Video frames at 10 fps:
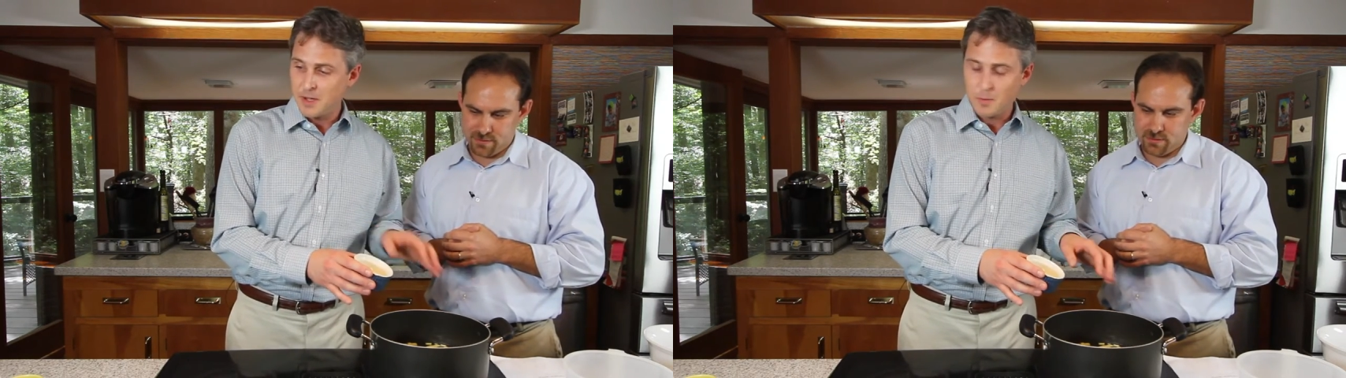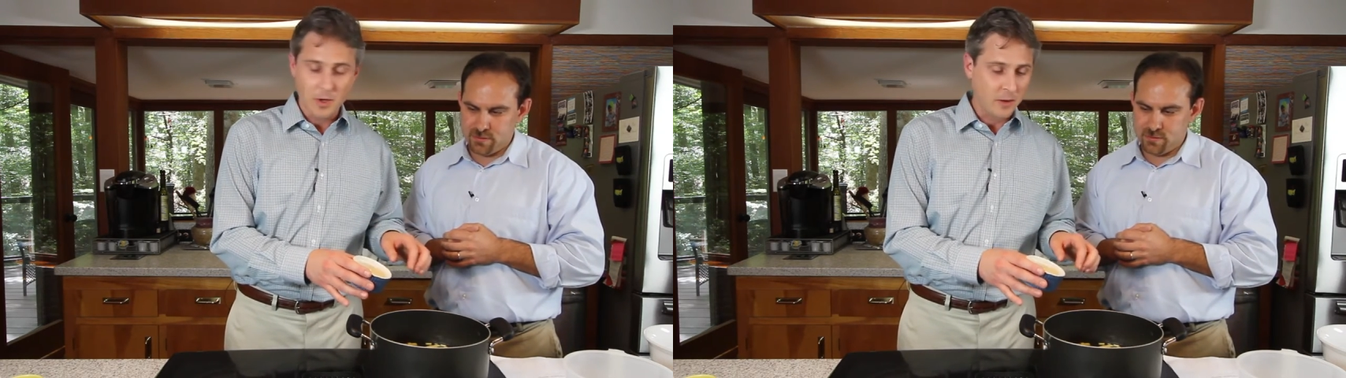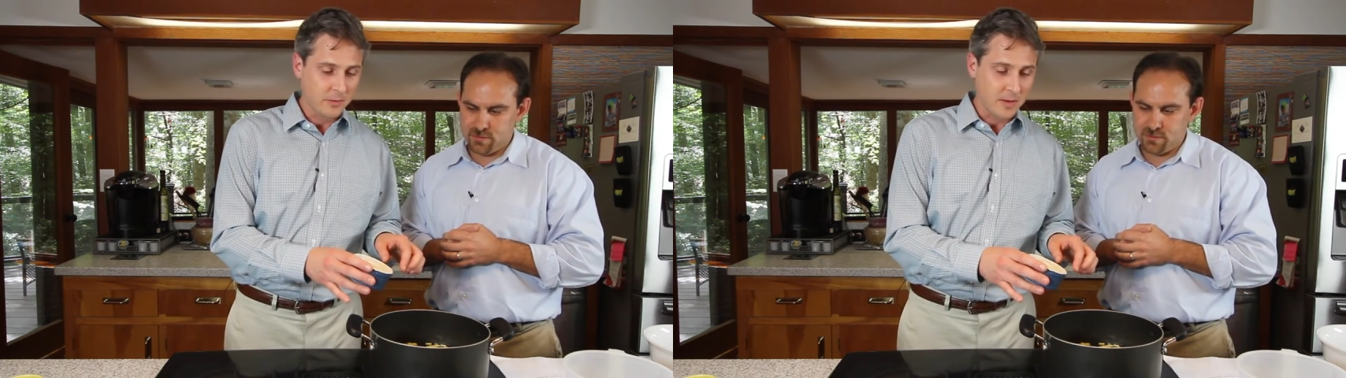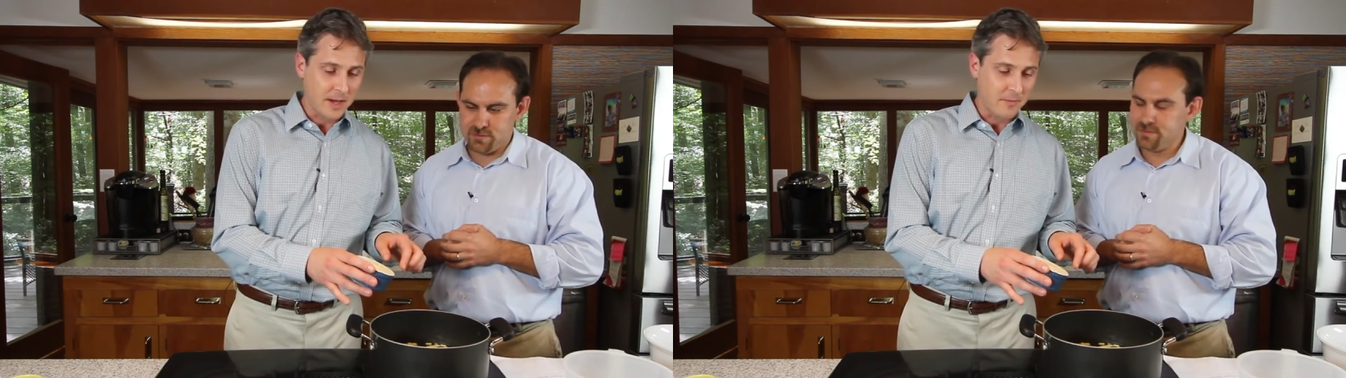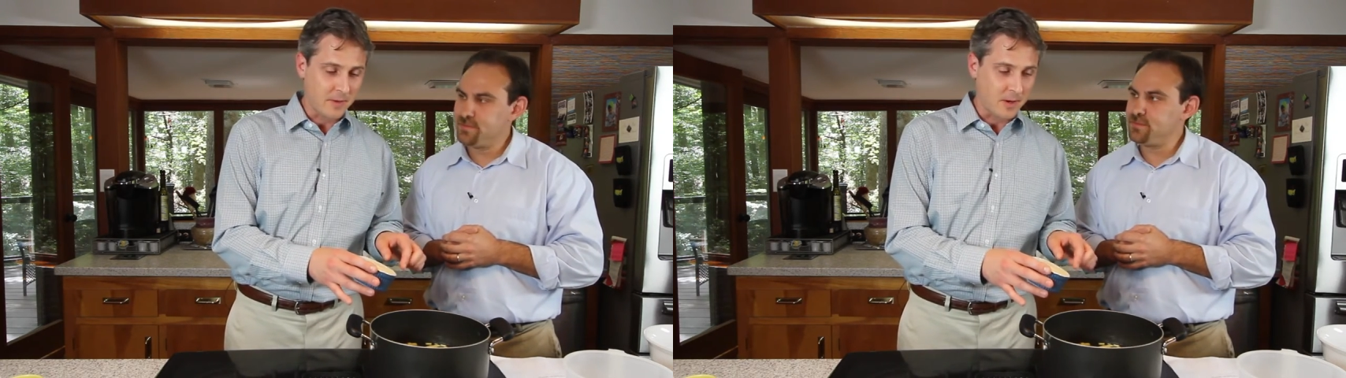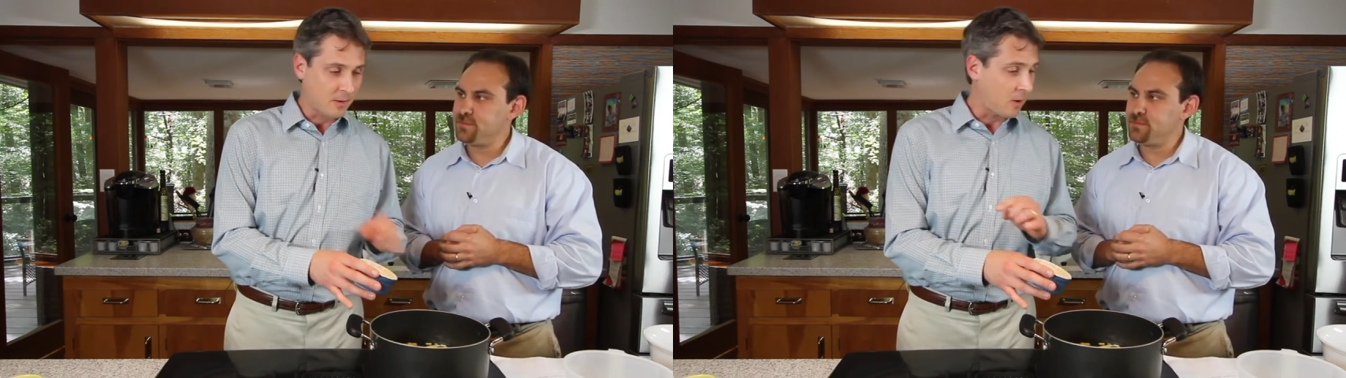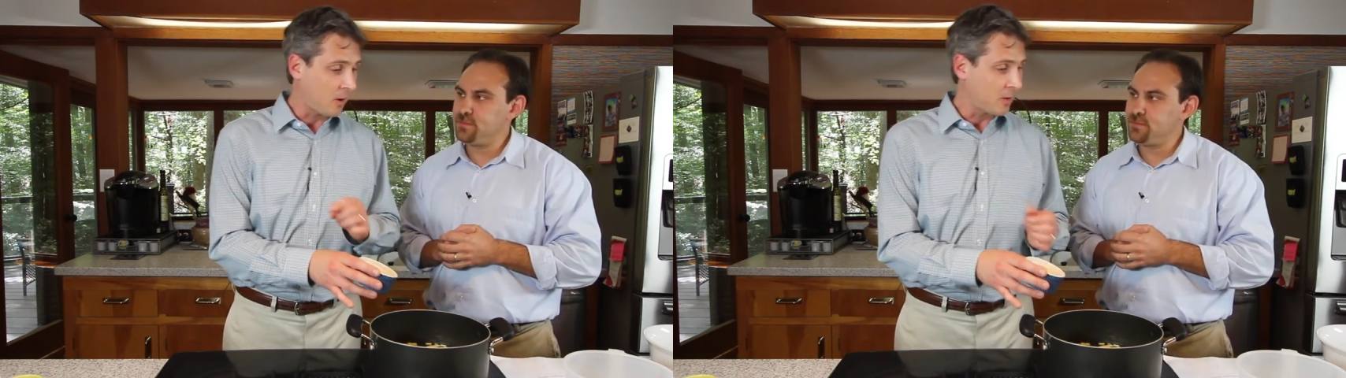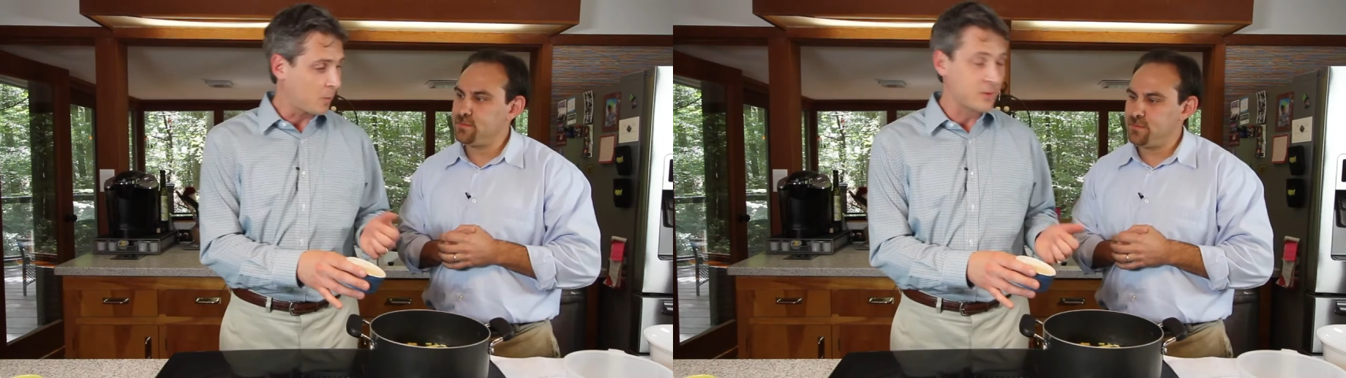Speaker 1: We also have uh,
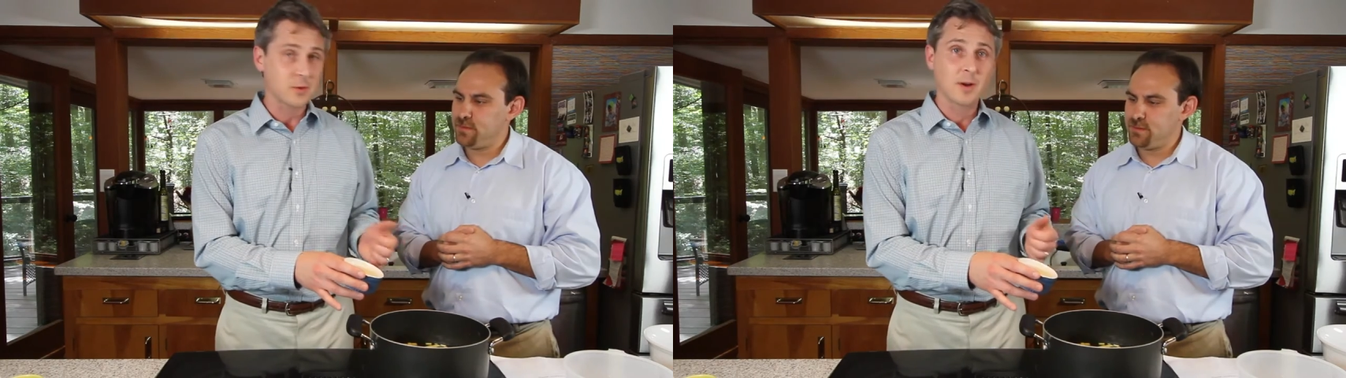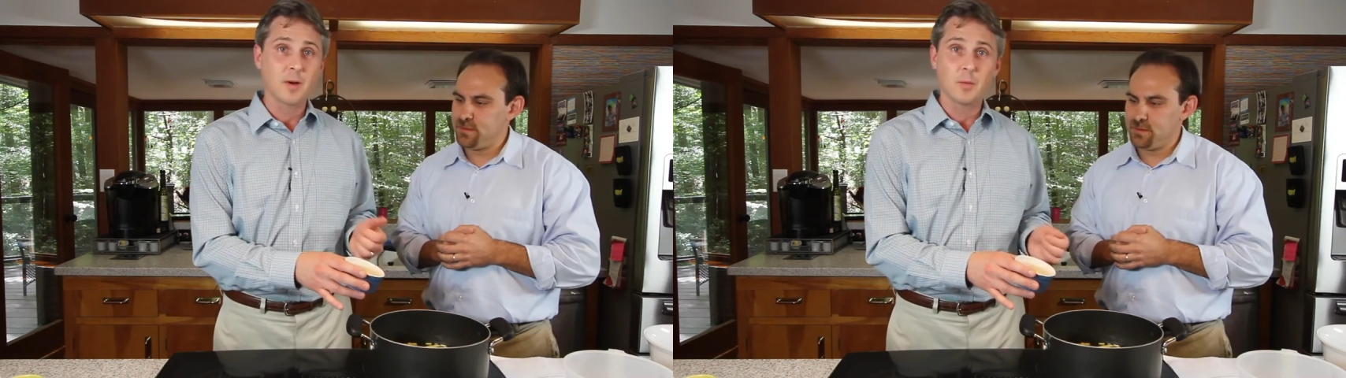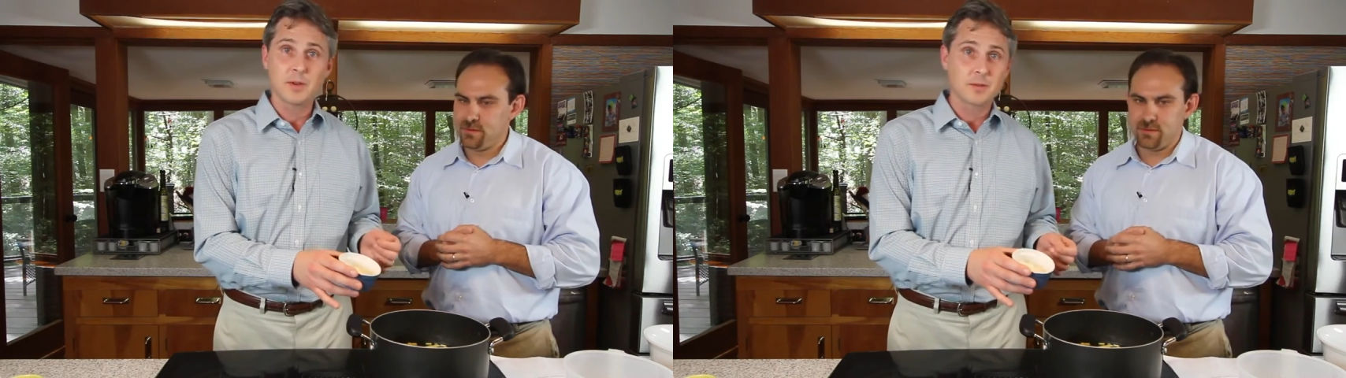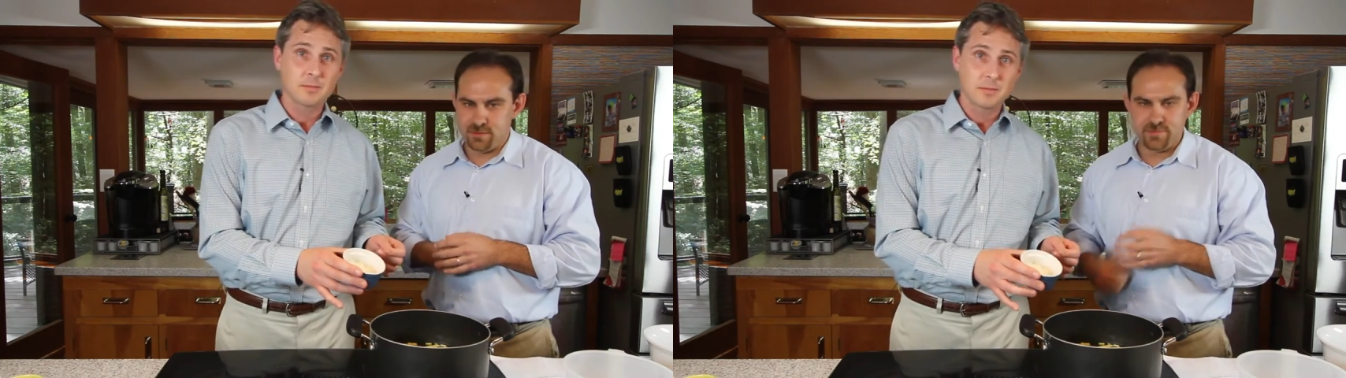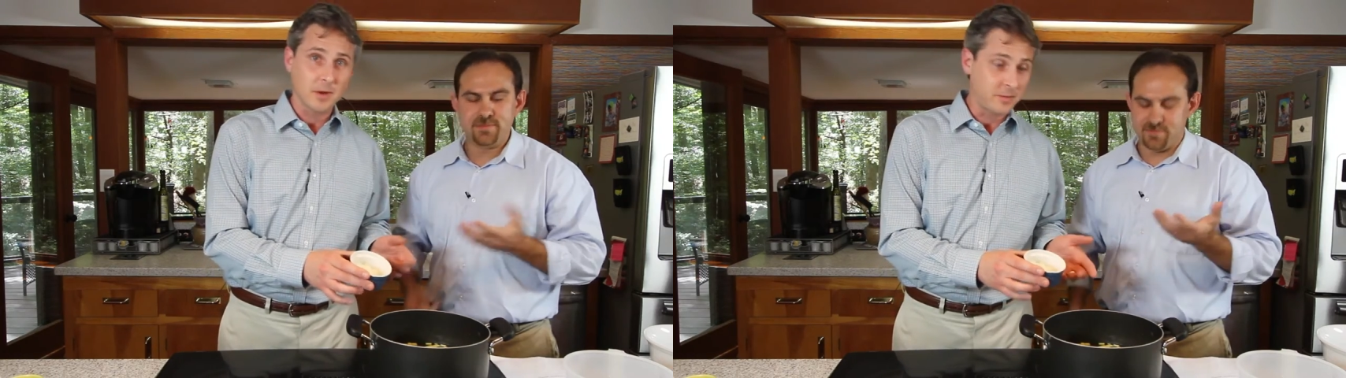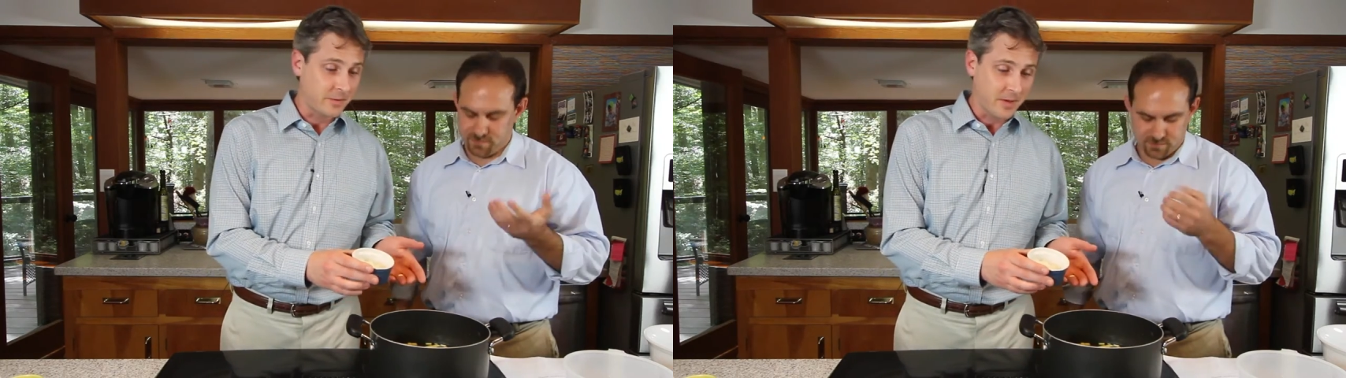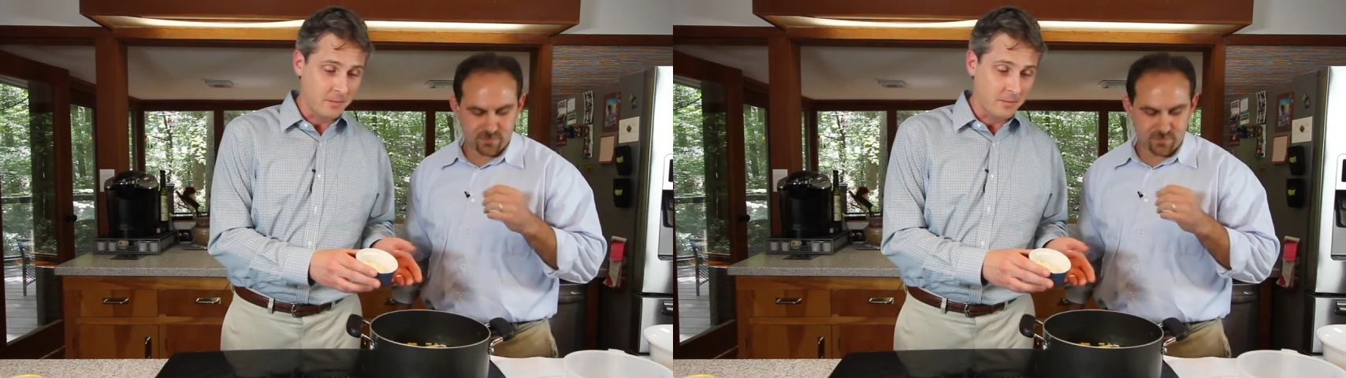garlic, which will come, which does the same